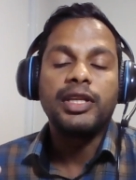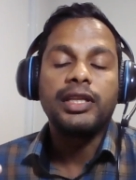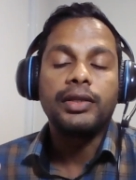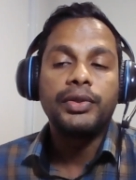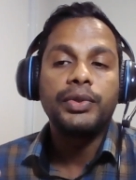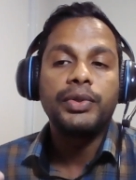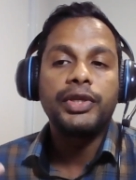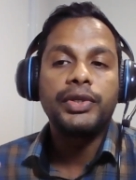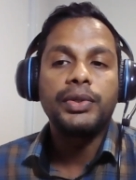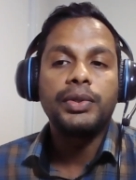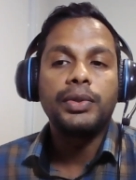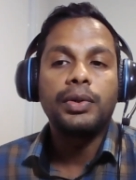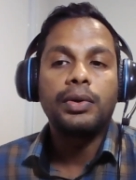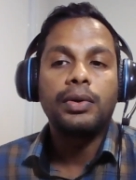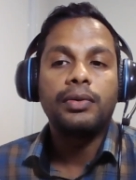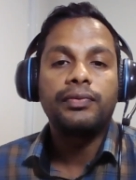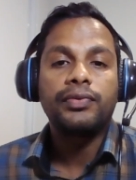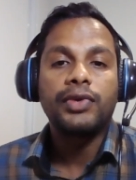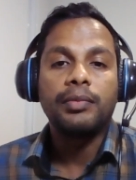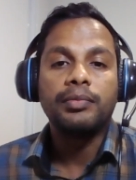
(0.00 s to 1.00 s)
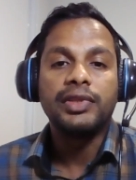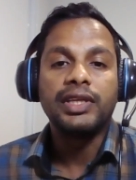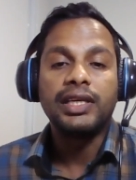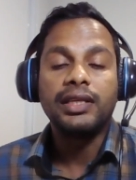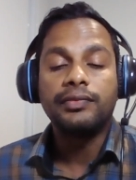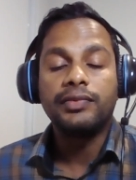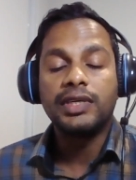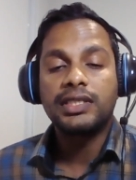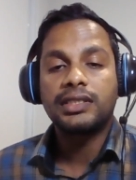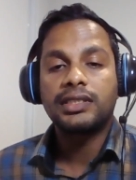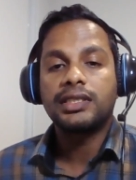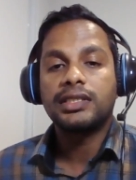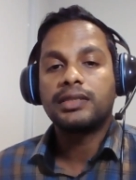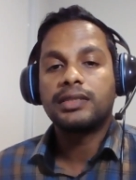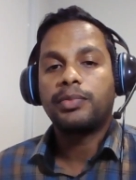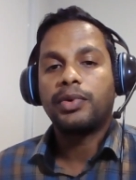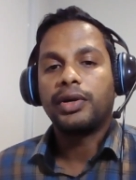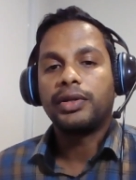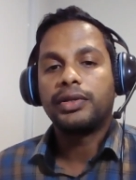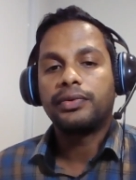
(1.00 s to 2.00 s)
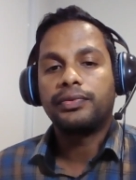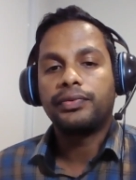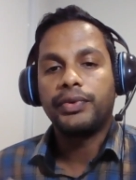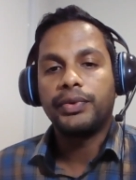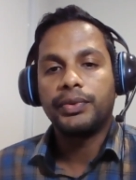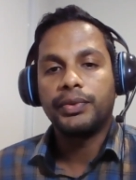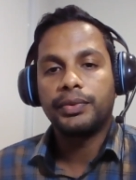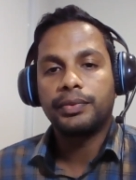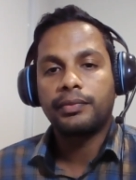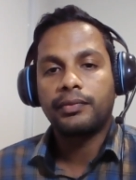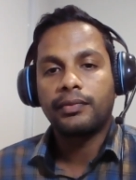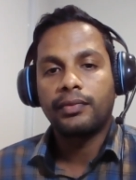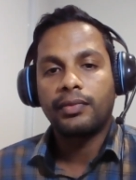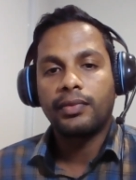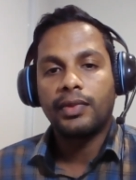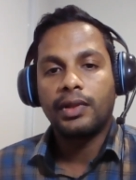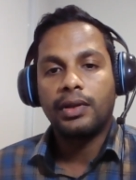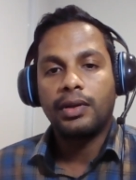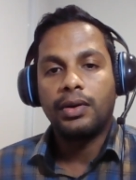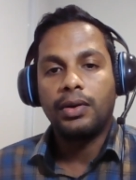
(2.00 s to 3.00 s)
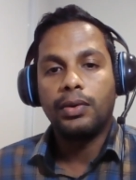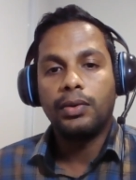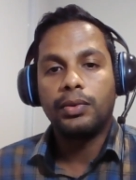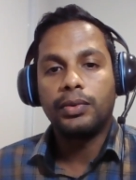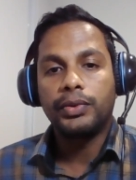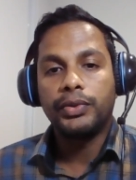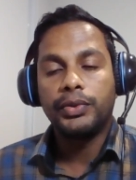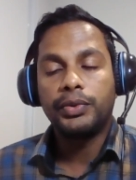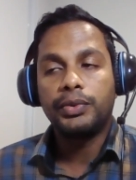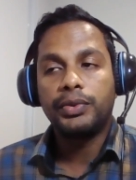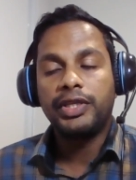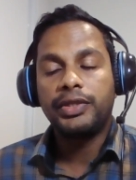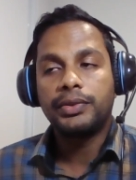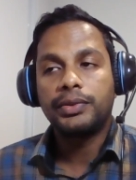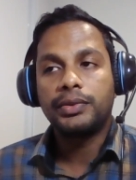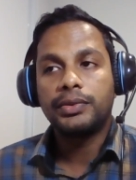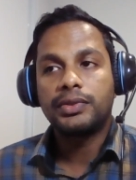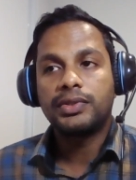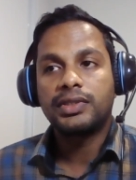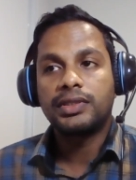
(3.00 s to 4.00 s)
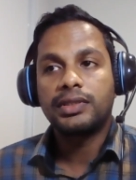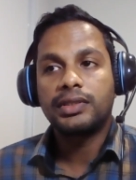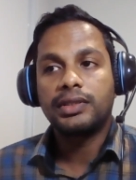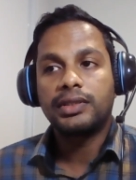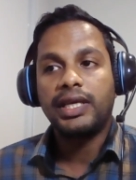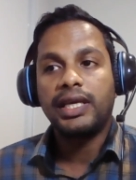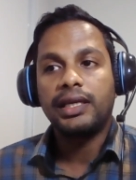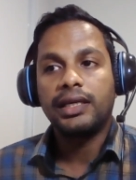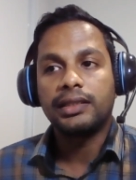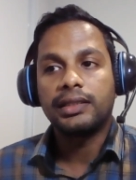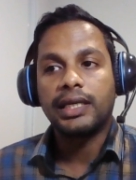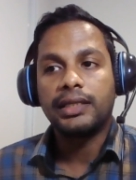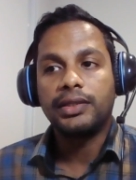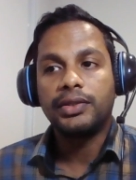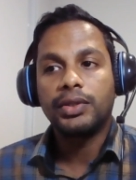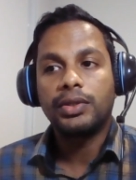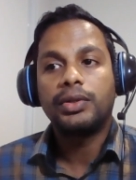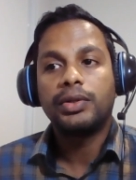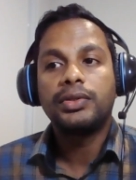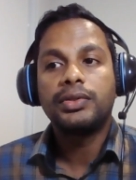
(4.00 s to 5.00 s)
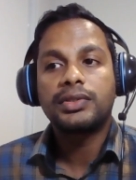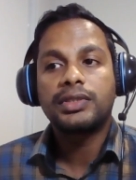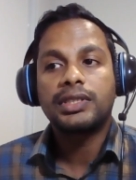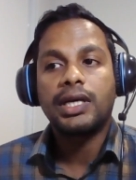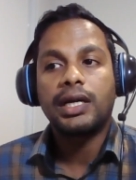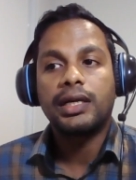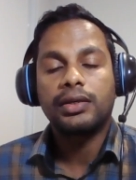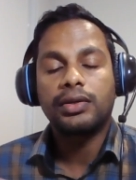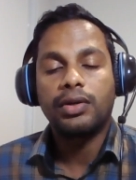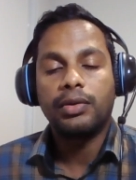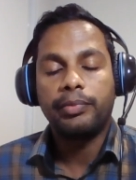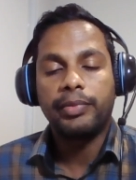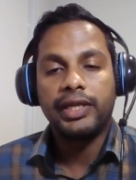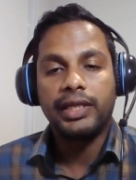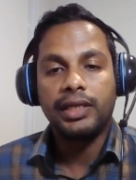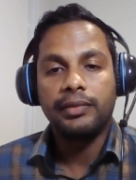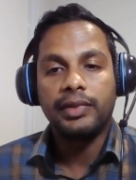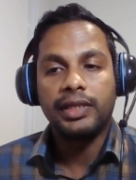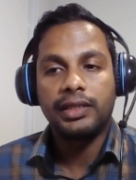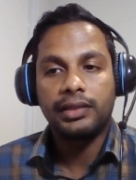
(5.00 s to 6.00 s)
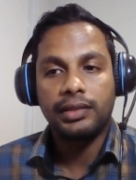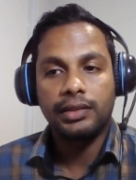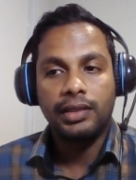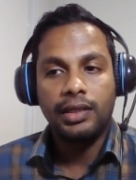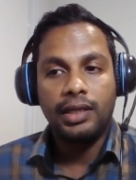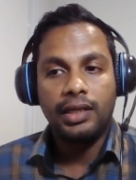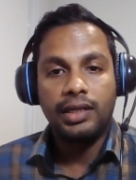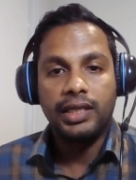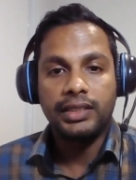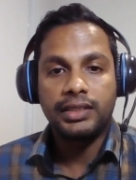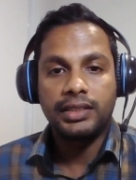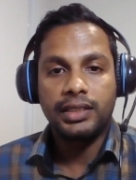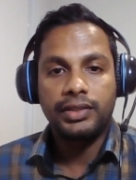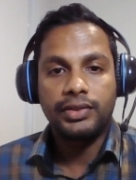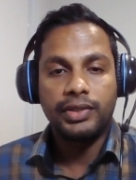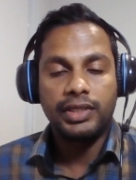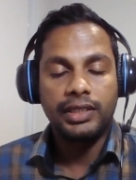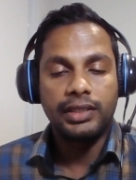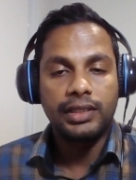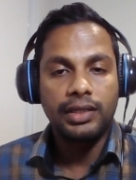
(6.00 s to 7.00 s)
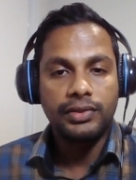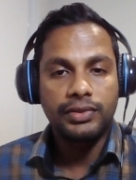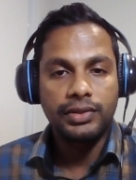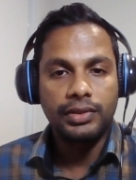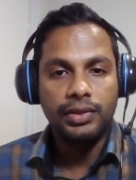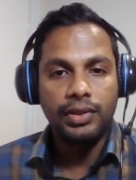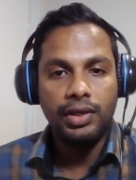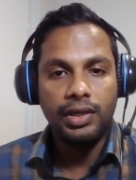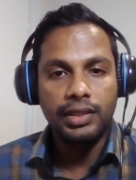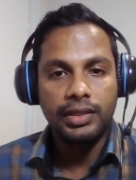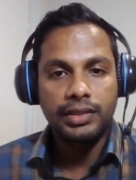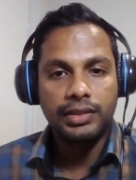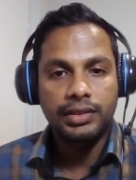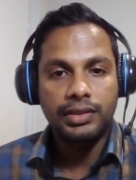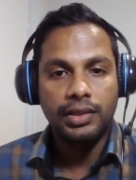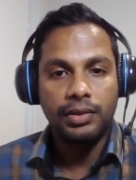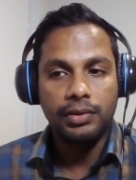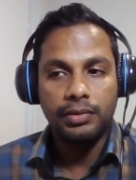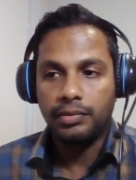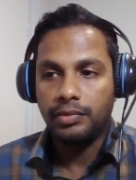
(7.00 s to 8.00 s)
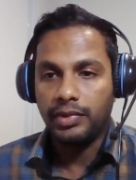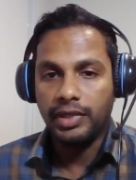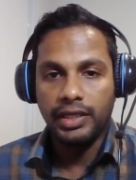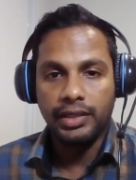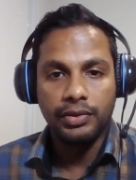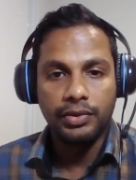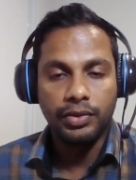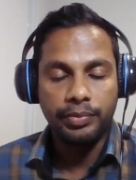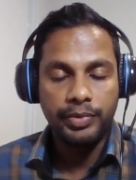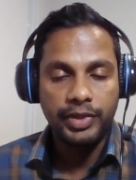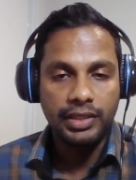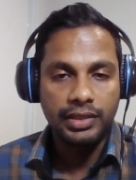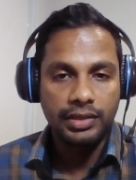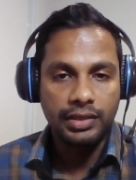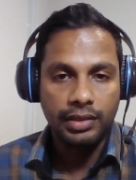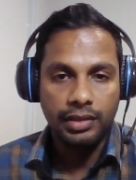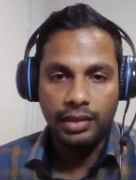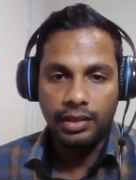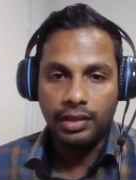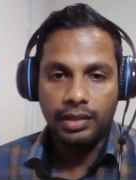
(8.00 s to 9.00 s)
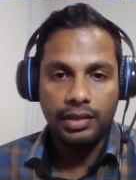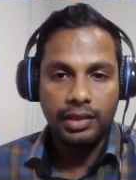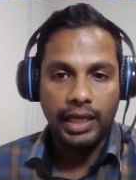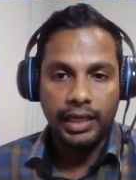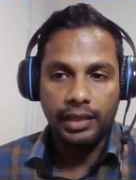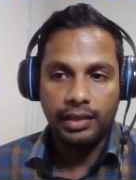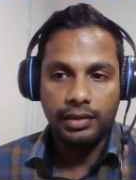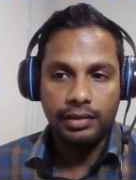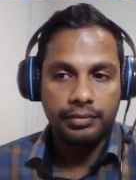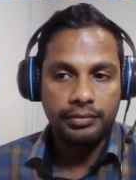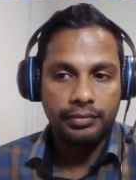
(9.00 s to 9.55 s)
you need to know from the investor's point of view, or you need to think that you're going to start a company with let's say $20,000 or in rupees like